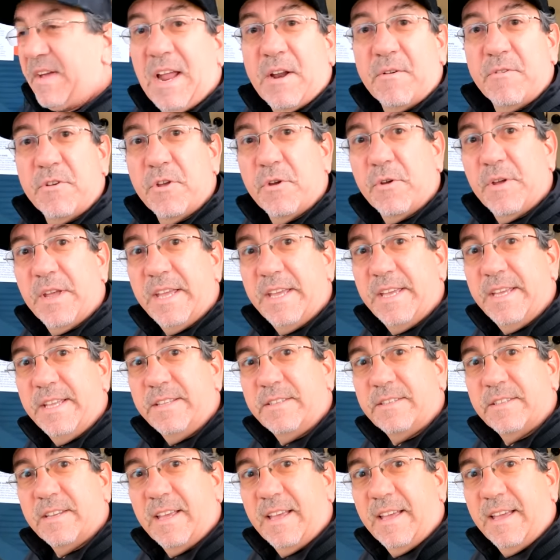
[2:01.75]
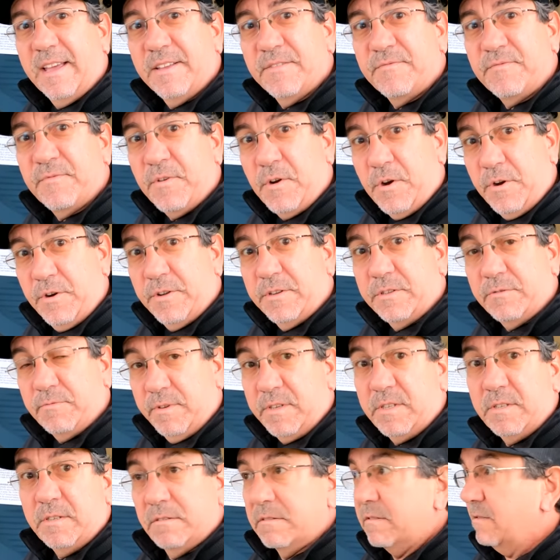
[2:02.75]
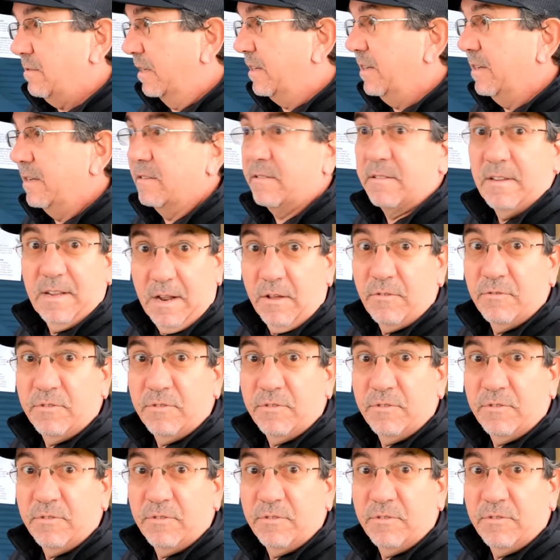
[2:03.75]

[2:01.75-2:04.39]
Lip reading: Vario Heat furnace, which it is an